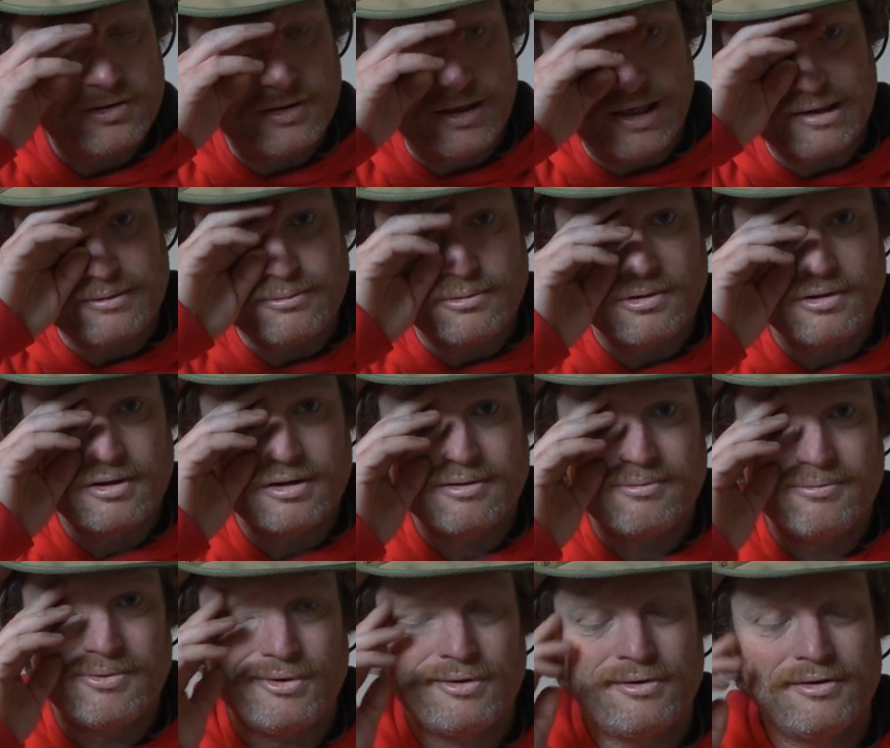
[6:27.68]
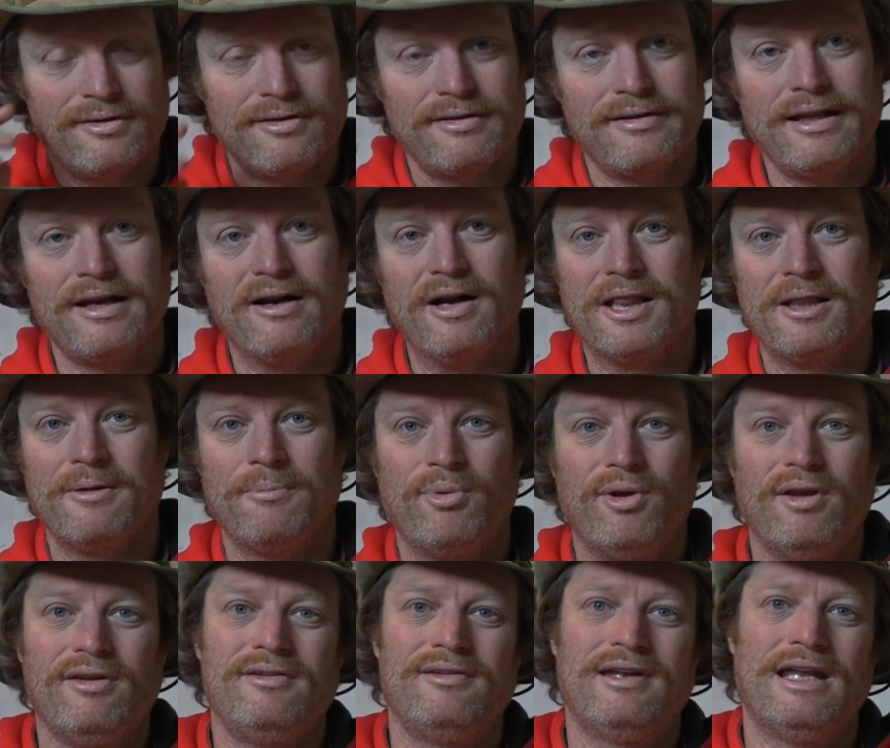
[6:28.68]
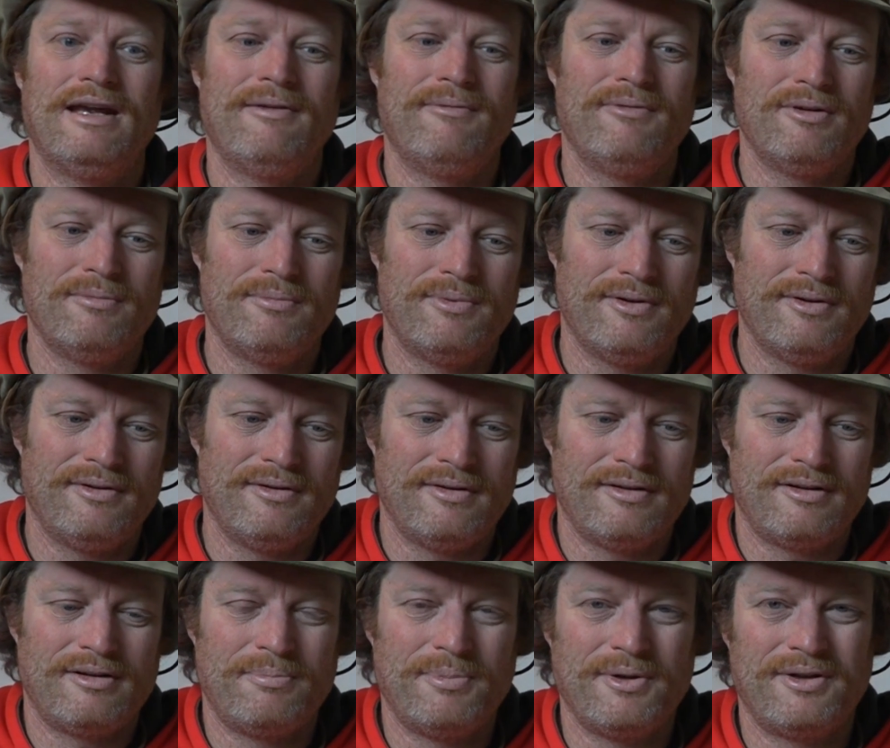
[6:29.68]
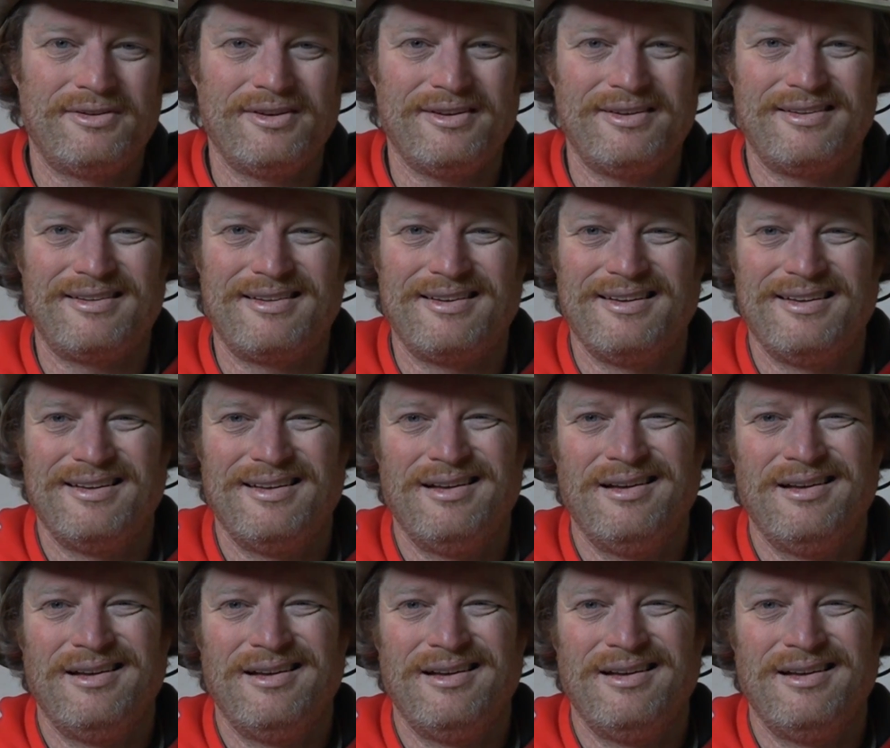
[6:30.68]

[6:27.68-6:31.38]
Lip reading: sidewall in the business. They got the best name in the business, but just